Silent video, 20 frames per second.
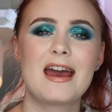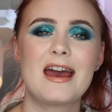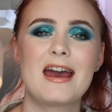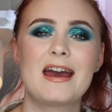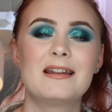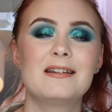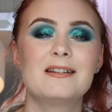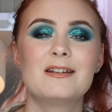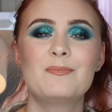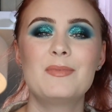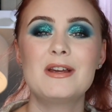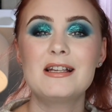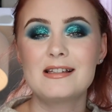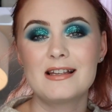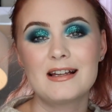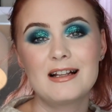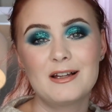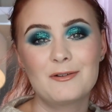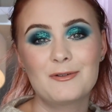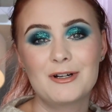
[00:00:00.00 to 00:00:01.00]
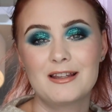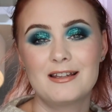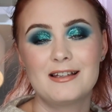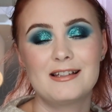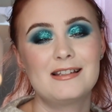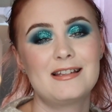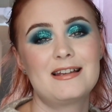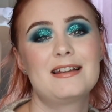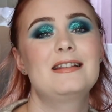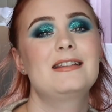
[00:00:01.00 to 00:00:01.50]
And basically what
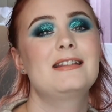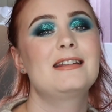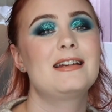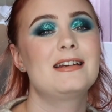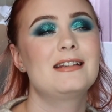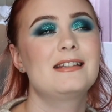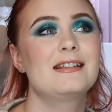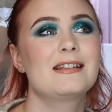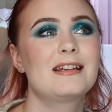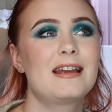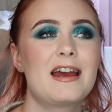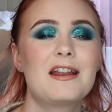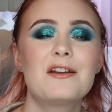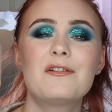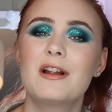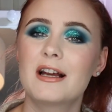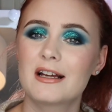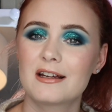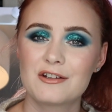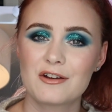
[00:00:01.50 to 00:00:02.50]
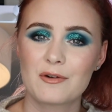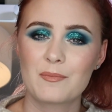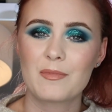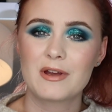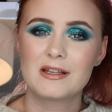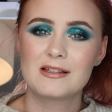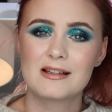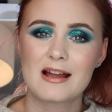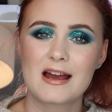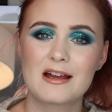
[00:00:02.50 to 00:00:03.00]
this is kind of like a
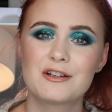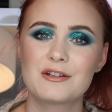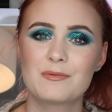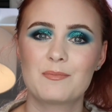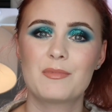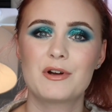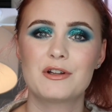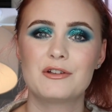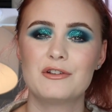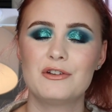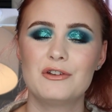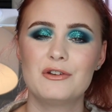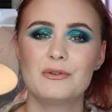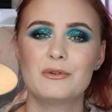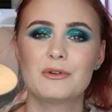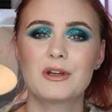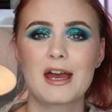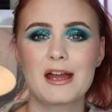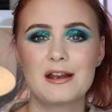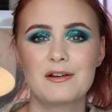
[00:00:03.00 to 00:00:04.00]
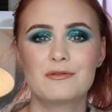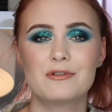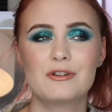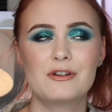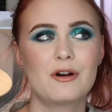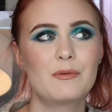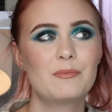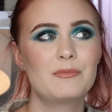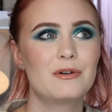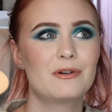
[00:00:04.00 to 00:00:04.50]
shop my stash, but you kind of
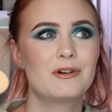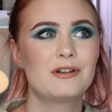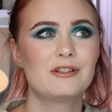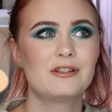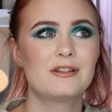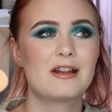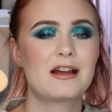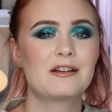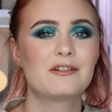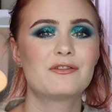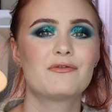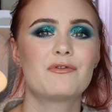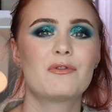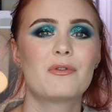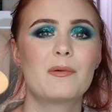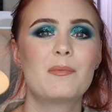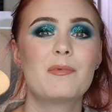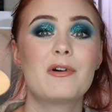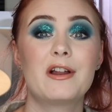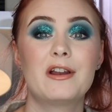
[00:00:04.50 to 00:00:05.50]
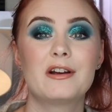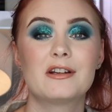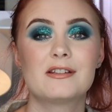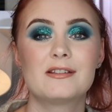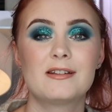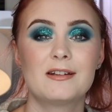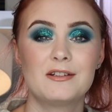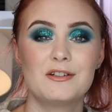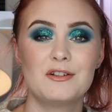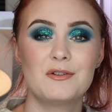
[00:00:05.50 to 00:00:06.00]
shop your stash for
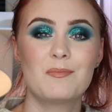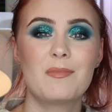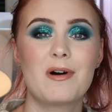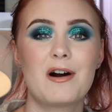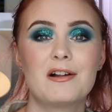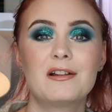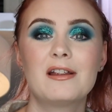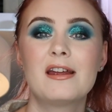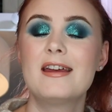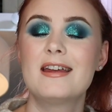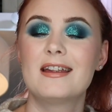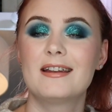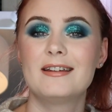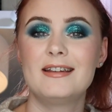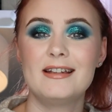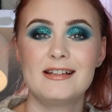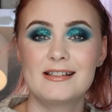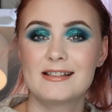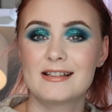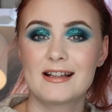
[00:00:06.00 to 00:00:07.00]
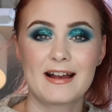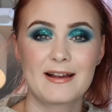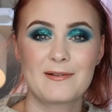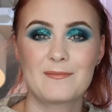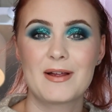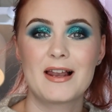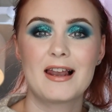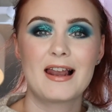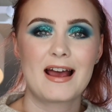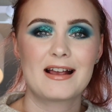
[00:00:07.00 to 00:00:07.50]
products that you bought this
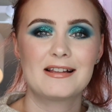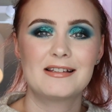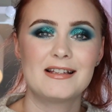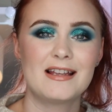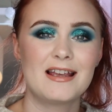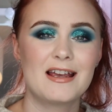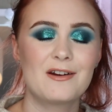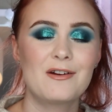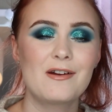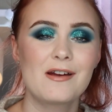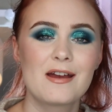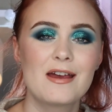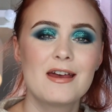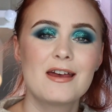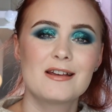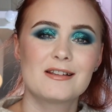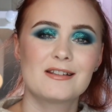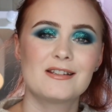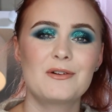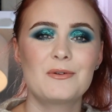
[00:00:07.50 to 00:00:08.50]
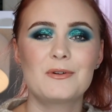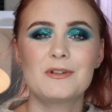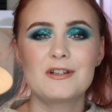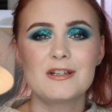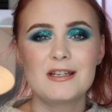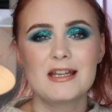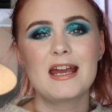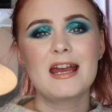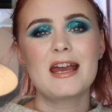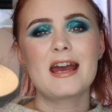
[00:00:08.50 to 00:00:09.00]
time last year. So
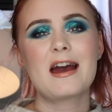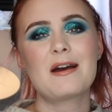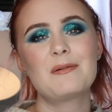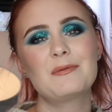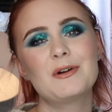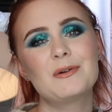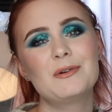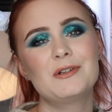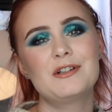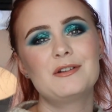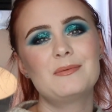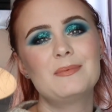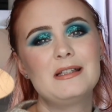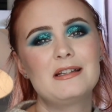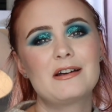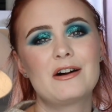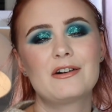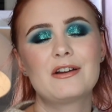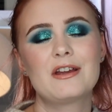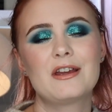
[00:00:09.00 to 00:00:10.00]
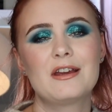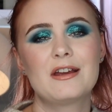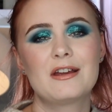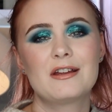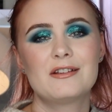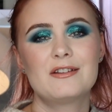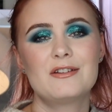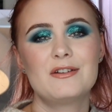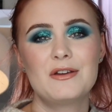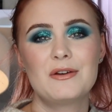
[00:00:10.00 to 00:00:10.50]
today I'm going to be
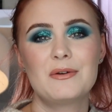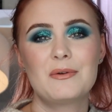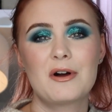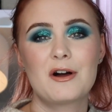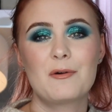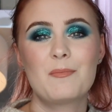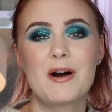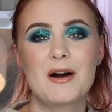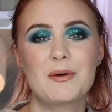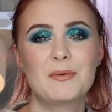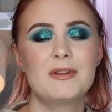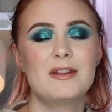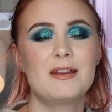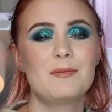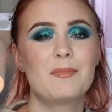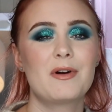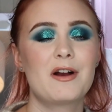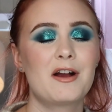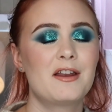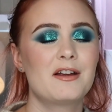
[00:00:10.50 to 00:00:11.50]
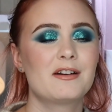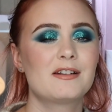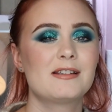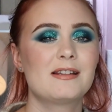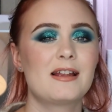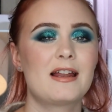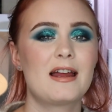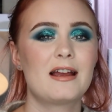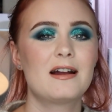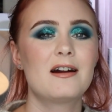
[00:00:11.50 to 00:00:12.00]
talking to you about the
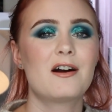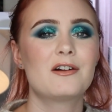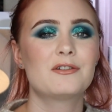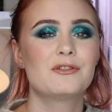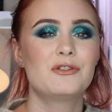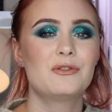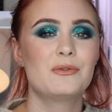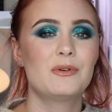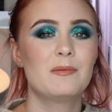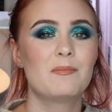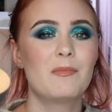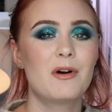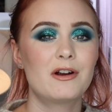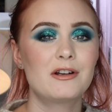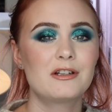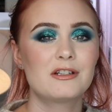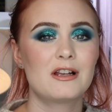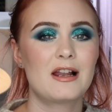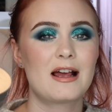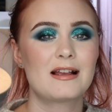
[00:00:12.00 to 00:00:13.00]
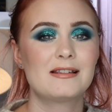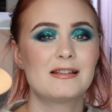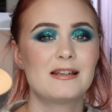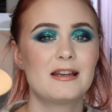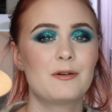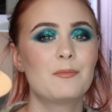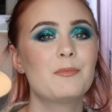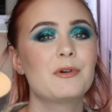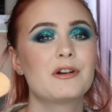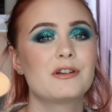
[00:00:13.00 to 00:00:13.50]
products that I got during March last
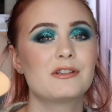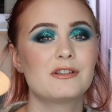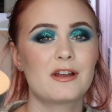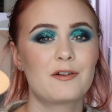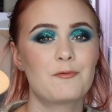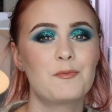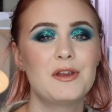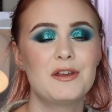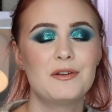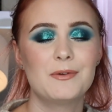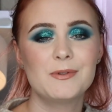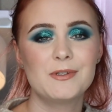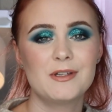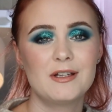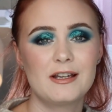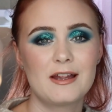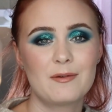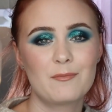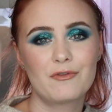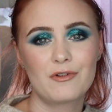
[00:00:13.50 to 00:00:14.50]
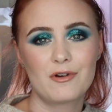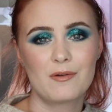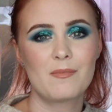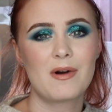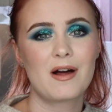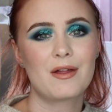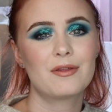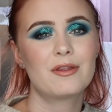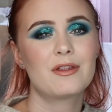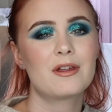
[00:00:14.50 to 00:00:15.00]
year because I've been using them for a
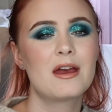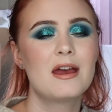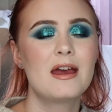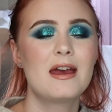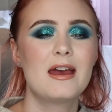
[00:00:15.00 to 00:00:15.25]
month,